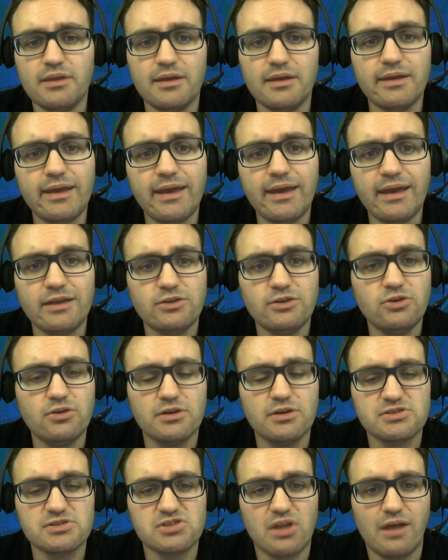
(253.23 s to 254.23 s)
And
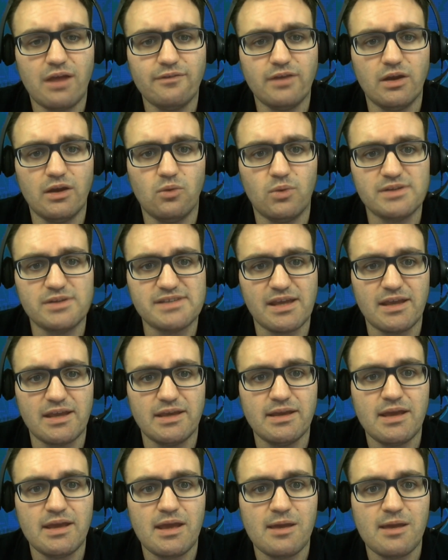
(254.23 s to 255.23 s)
Yugoslavia was
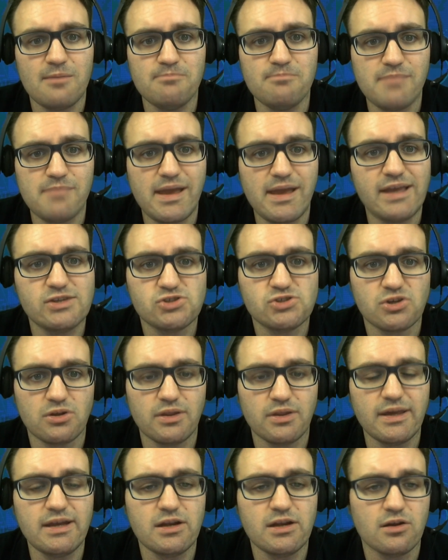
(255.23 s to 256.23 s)
a major
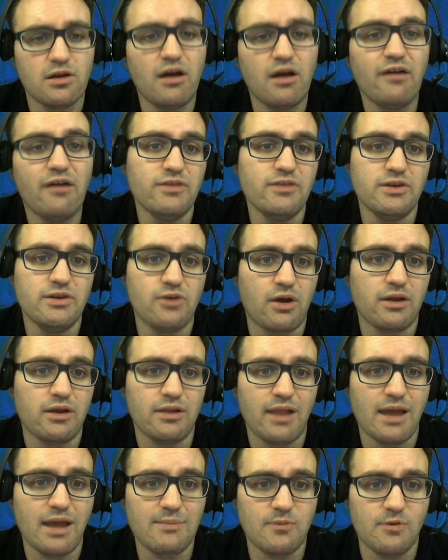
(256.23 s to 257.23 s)
leader of the
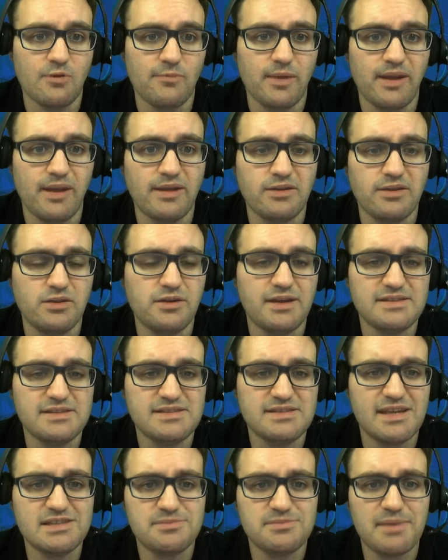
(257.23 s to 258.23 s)
non-aligned movement, and the United
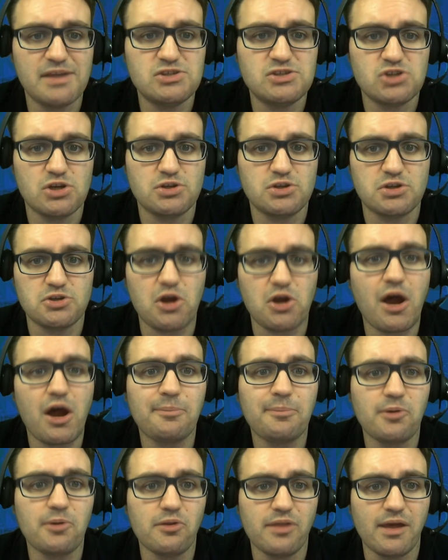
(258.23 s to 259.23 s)
States made sure to
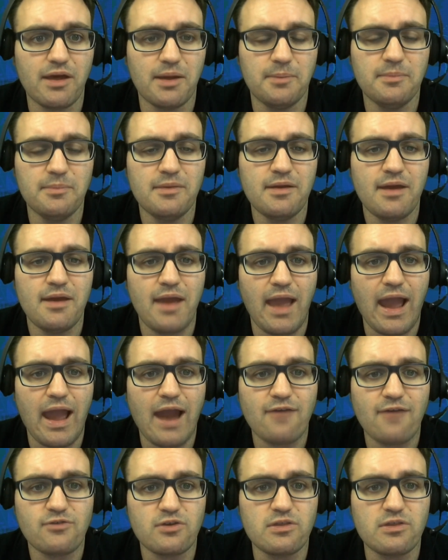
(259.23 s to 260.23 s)
topple them
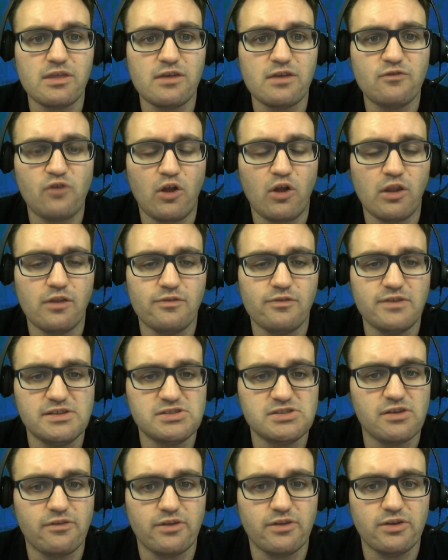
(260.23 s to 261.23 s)
after the fall of the
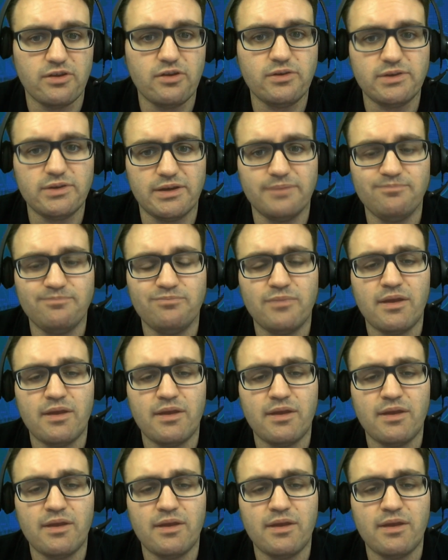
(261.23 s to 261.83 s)
Soviet Union.